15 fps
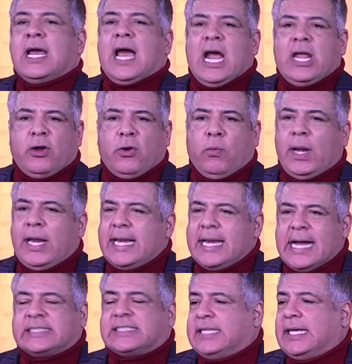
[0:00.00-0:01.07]
and you're really
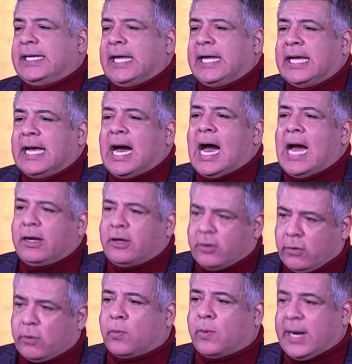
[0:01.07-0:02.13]
not seeking God
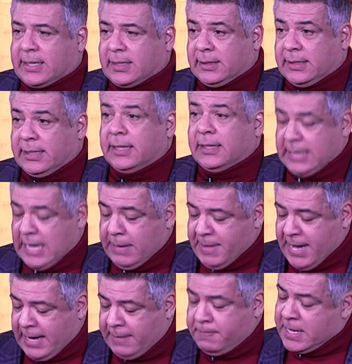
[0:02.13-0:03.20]
correctly.
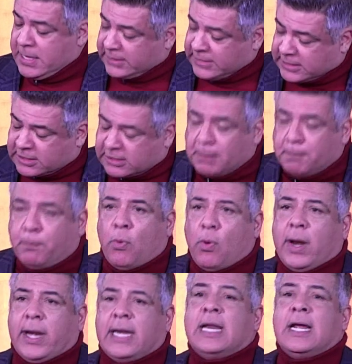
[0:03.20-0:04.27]
Amen? This is
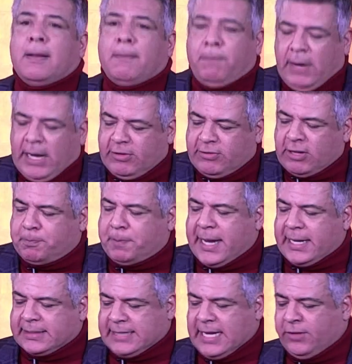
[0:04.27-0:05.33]
important. Please just pay
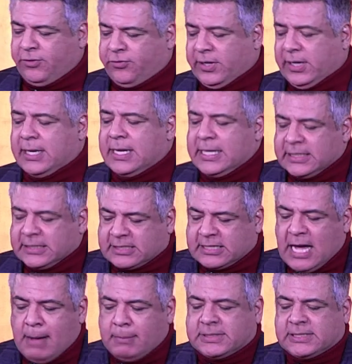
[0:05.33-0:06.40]
attention.
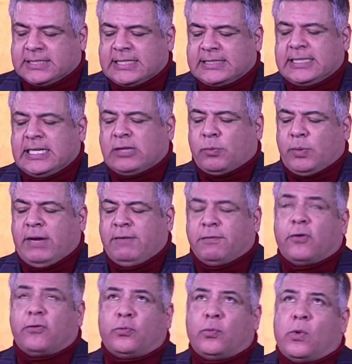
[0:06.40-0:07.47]
Psalm 63,
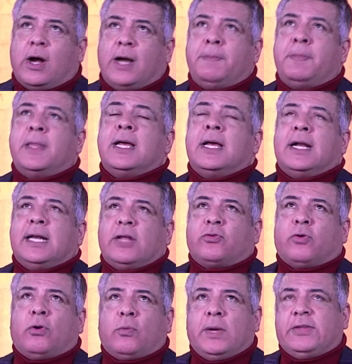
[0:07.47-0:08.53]
verse 1. Let's
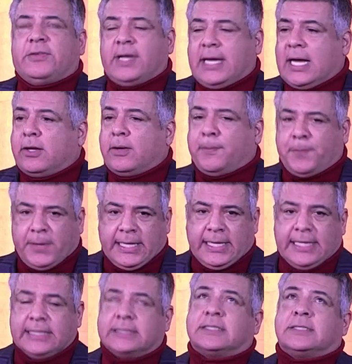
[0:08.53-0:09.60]
all read together,
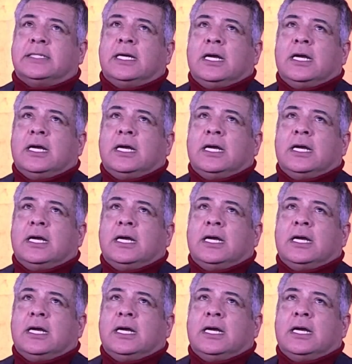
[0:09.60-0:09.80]
please.